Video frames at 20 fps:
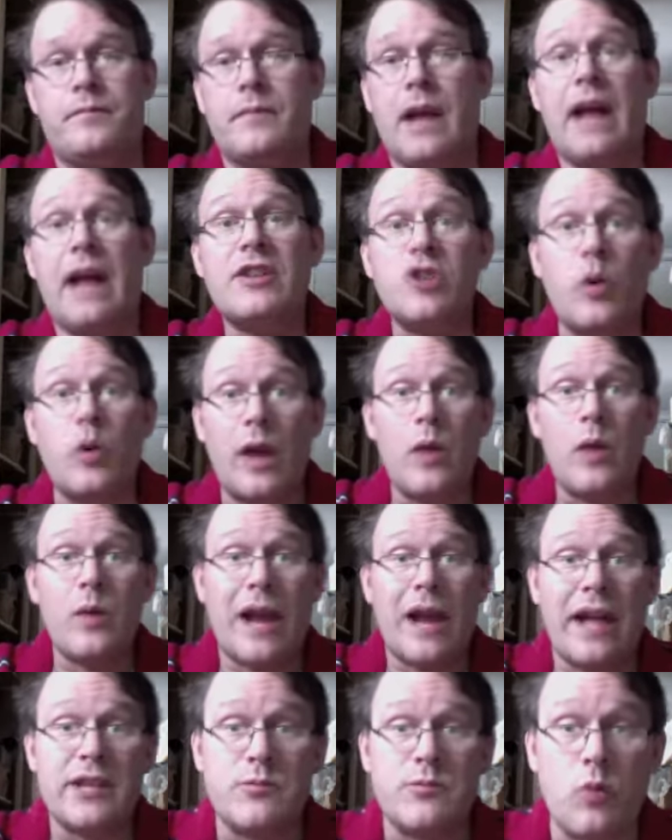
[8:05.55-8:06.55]
And so he would
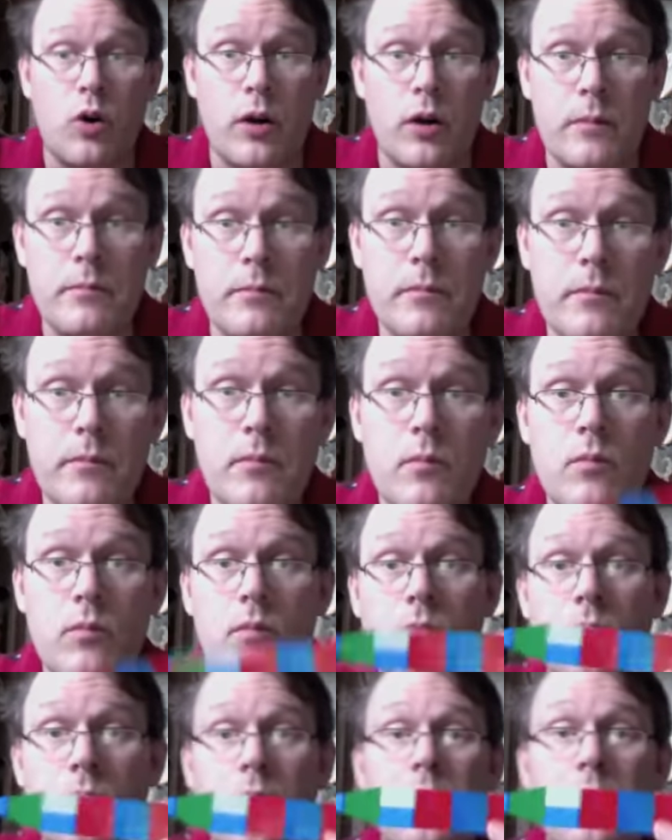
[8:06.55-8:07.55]
age more
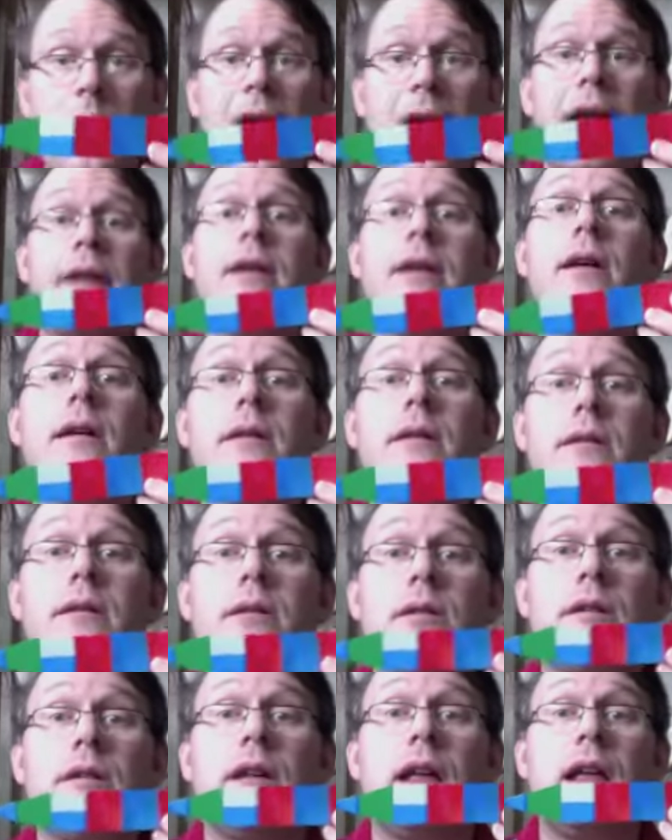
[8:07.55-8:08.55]
than
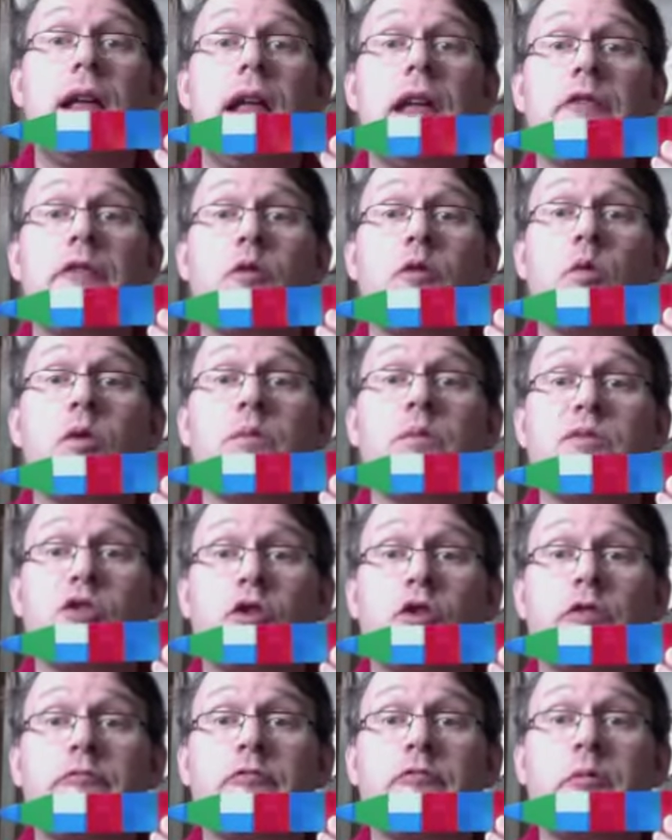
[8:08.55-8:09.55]
if it were
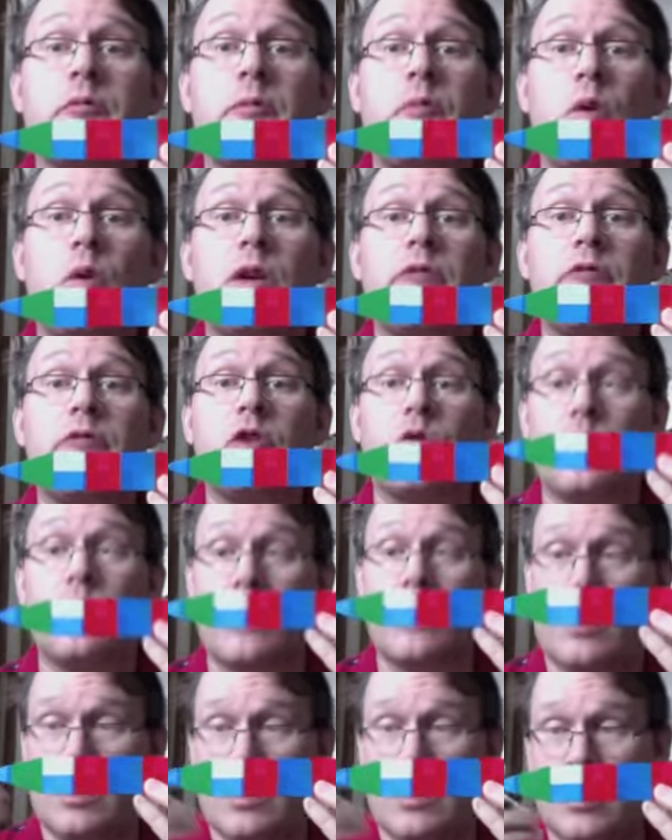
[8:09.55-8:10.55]
observed from the point of view
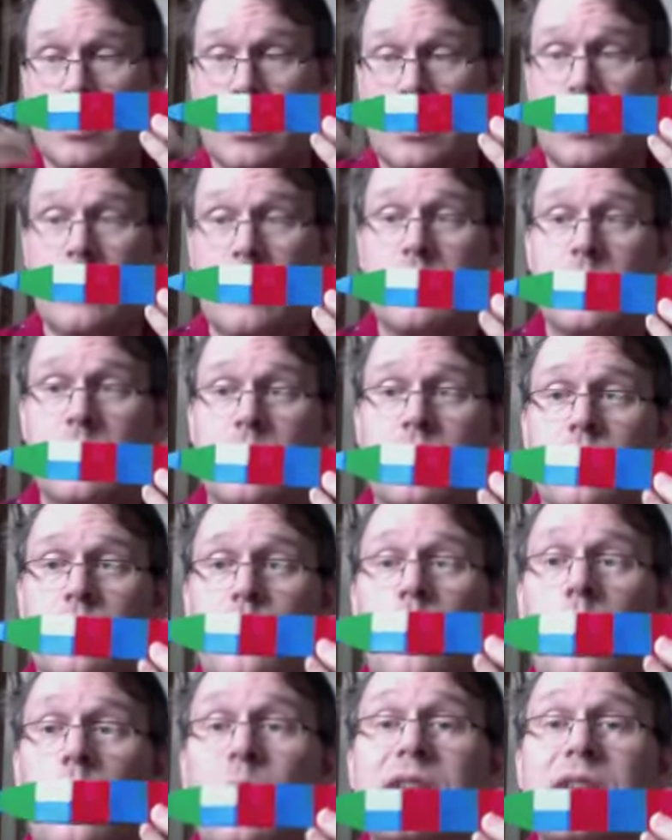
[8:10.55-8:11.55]
of Earth,
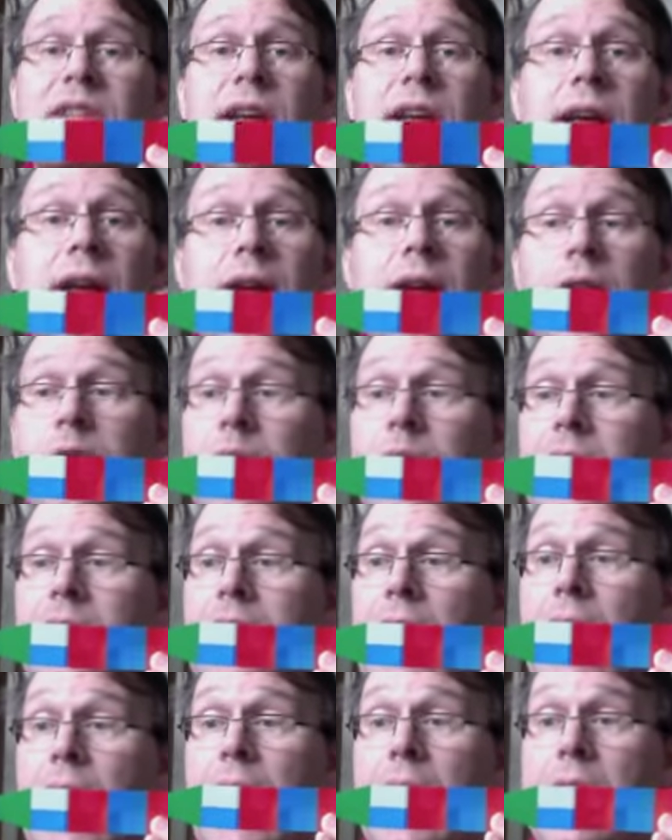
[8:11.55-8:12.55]
where we see event
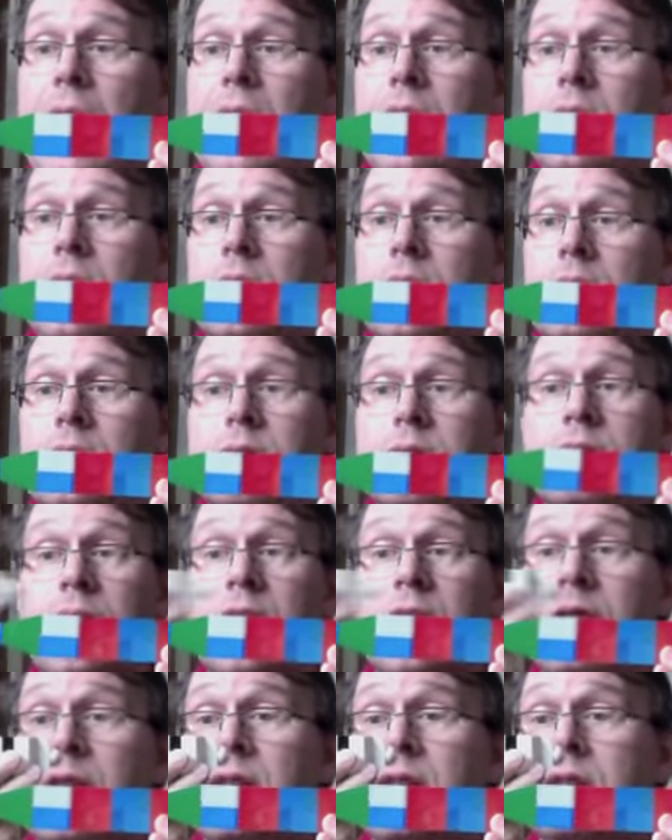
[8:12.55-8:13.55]
A,
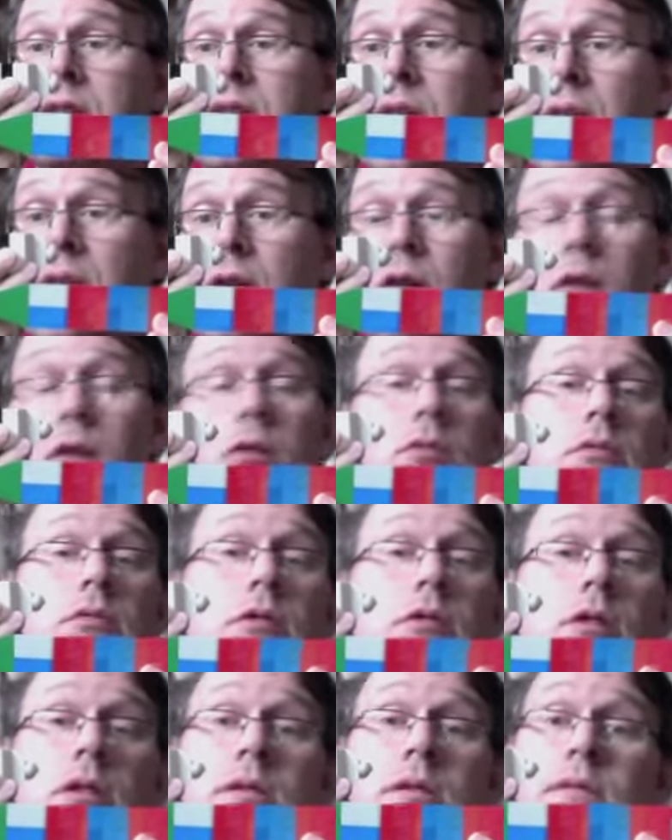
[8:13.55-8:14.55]
then event C. Oh,
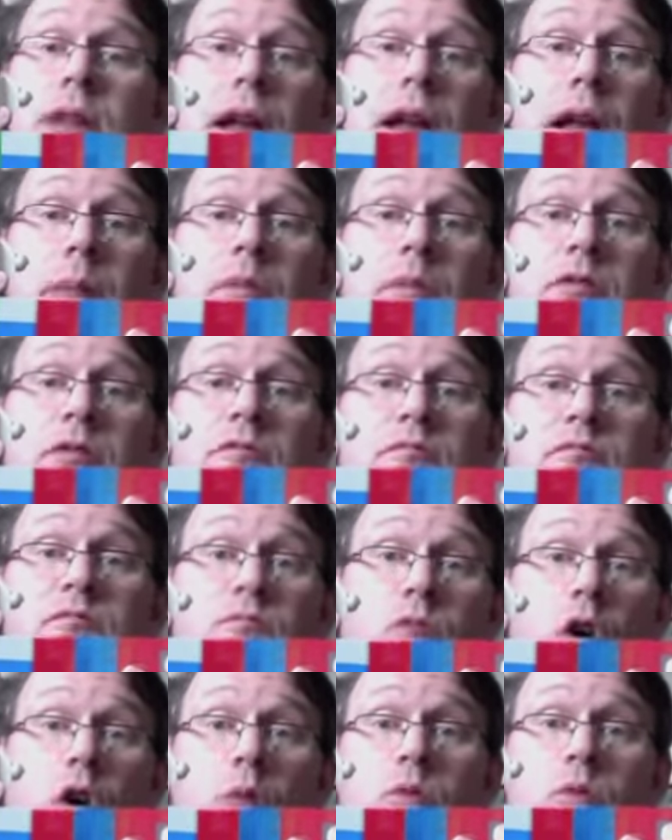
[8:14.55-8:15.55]
look, that happened
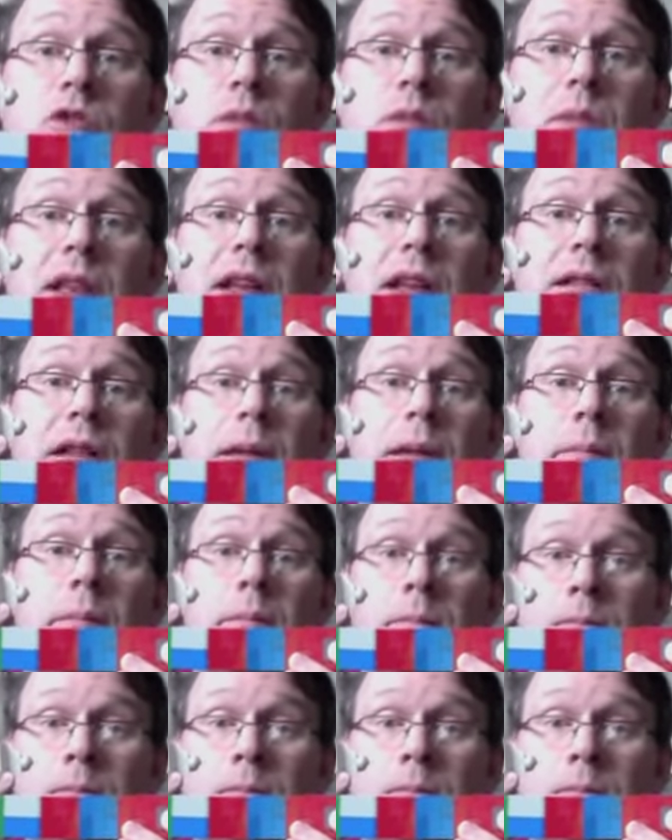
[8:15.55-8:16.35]
almost immediately.